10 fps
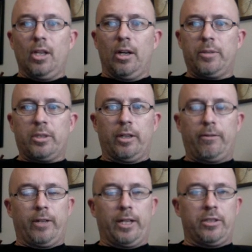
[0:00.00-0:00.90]
sorry, I
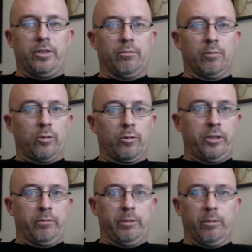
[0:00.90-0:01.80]
forgot to do one more
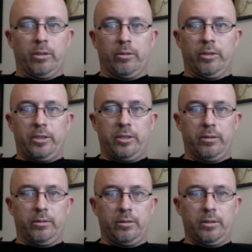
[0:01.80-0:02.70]
thing. We were going to